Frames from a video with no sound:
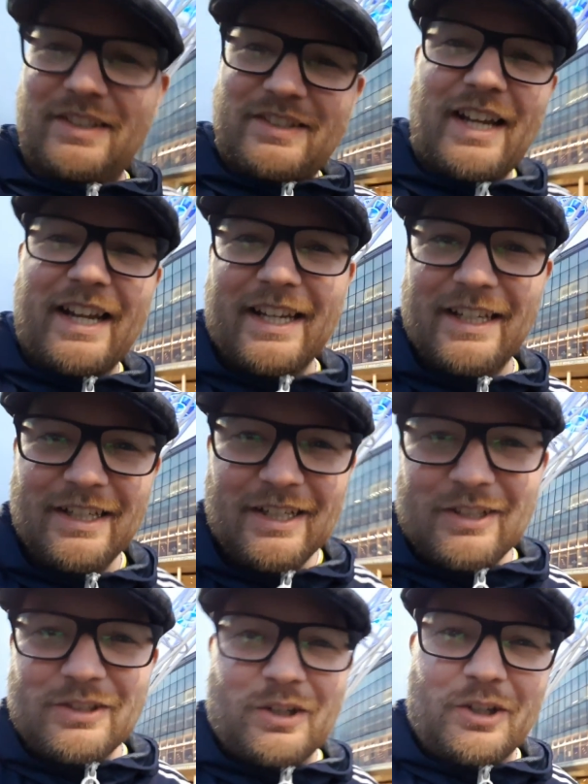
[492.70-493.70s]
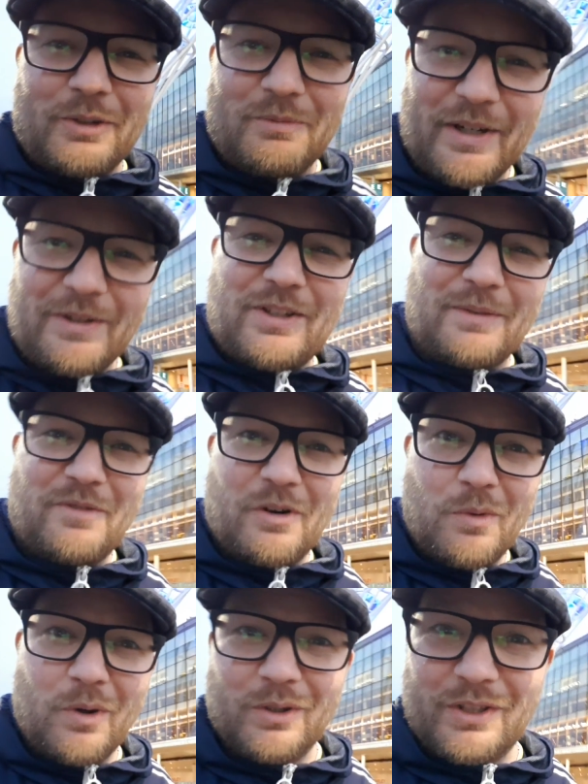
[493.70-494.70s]
Today, Tottenham reaped some
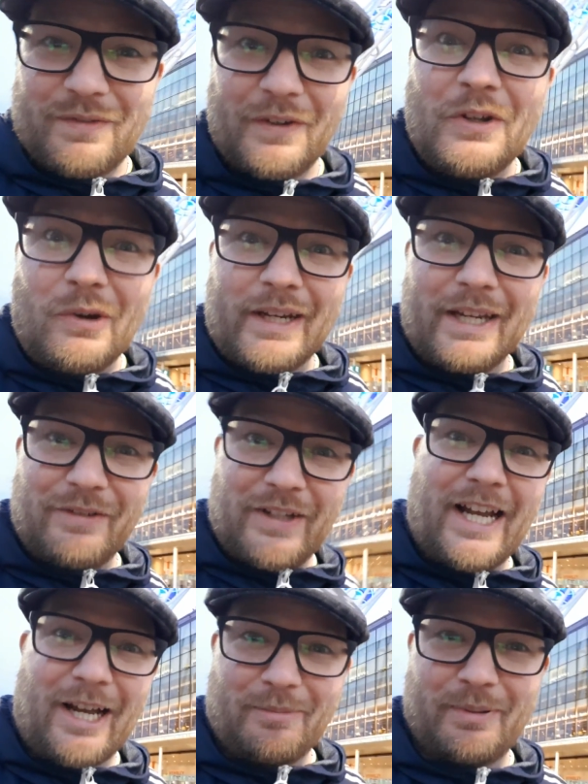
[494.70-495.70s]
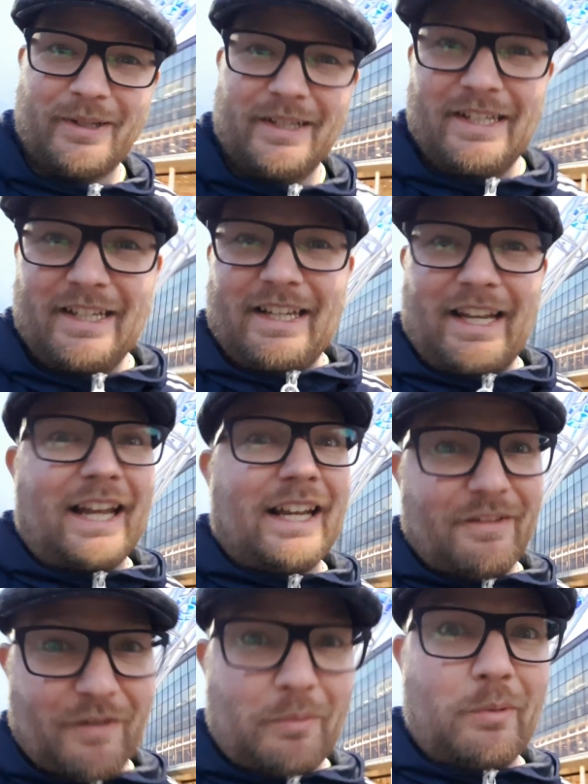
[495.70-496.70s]
rewards for not giving up, and
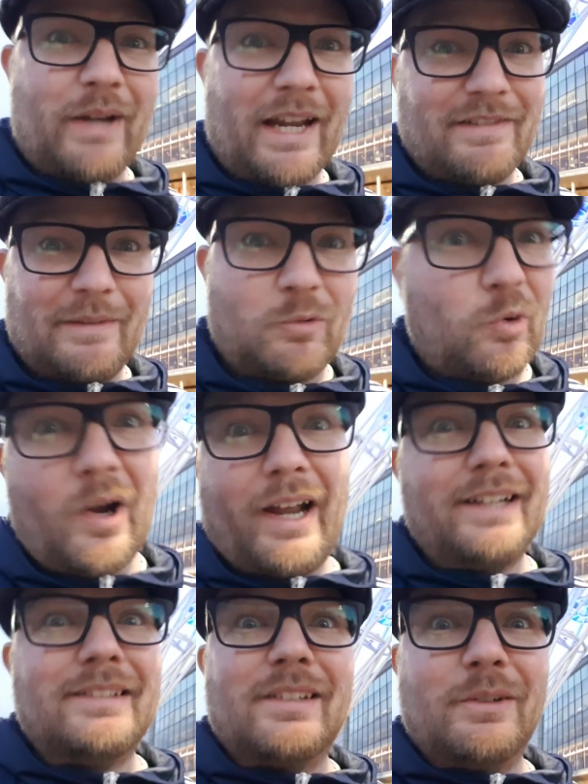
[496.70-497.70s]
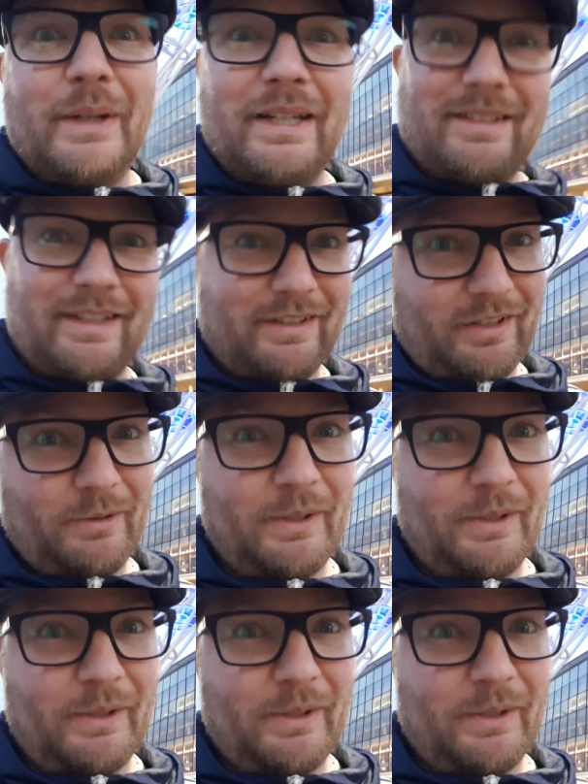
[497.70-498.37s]
Liverpool gave up way too easy, too